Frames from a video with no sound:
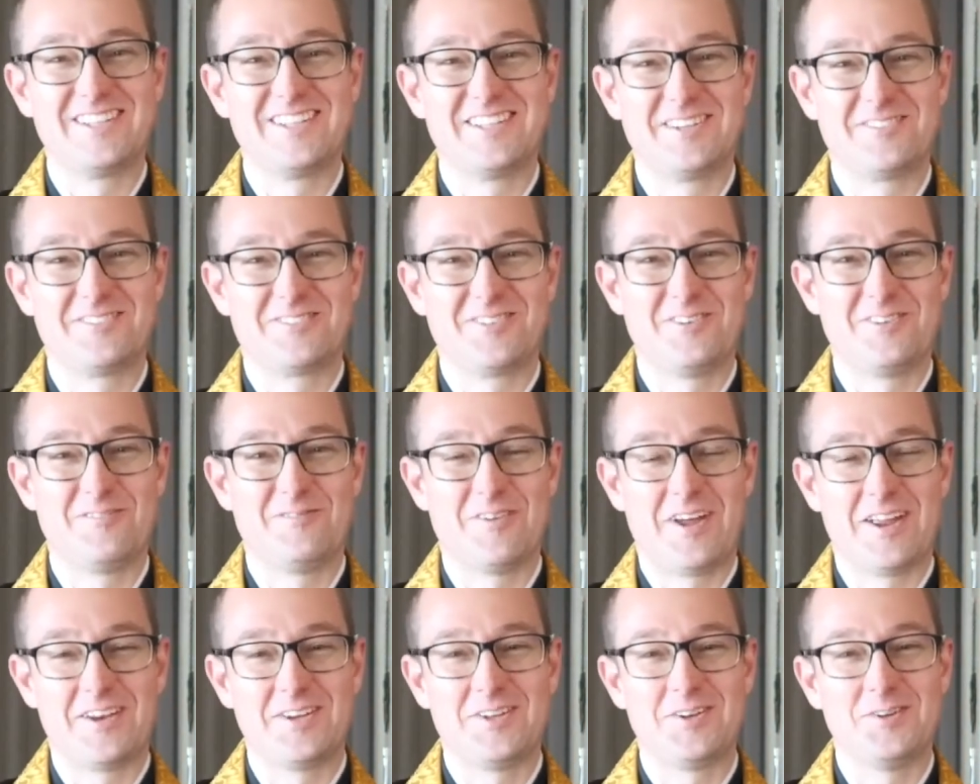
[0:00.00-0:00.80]
different
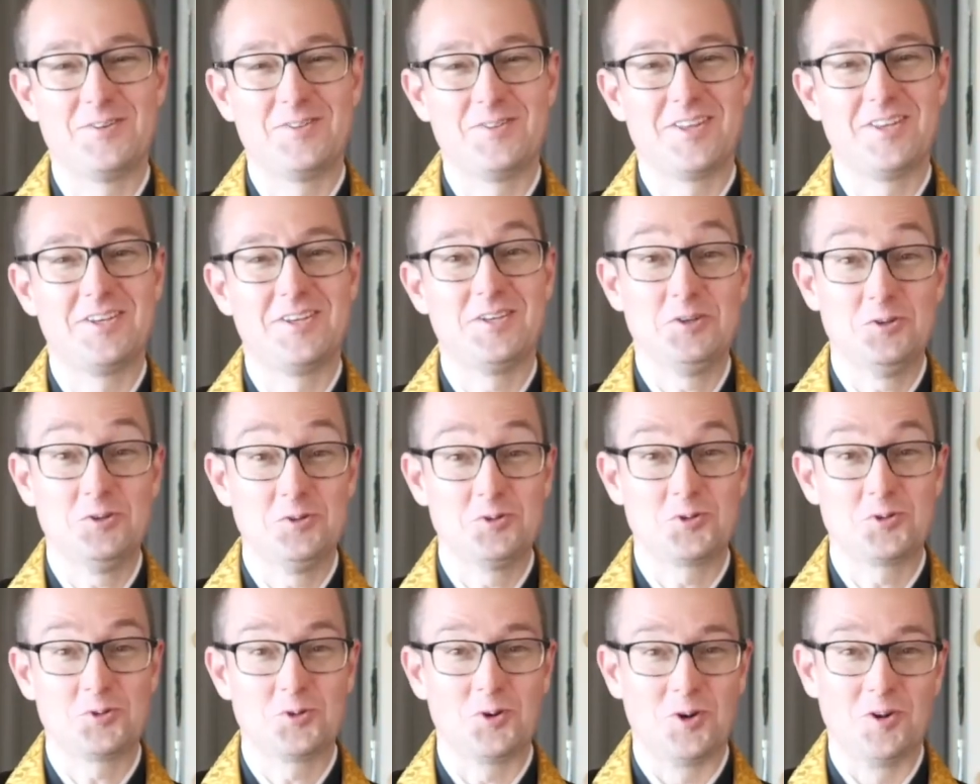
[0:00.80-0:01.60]
venue than
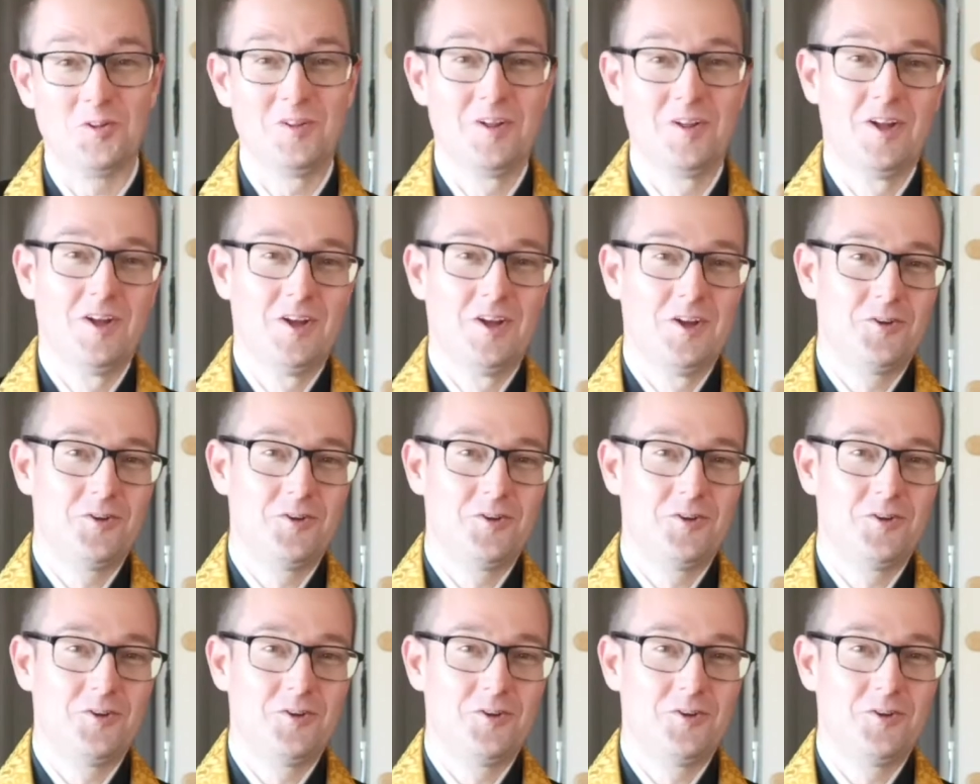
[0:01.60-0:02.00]
usual.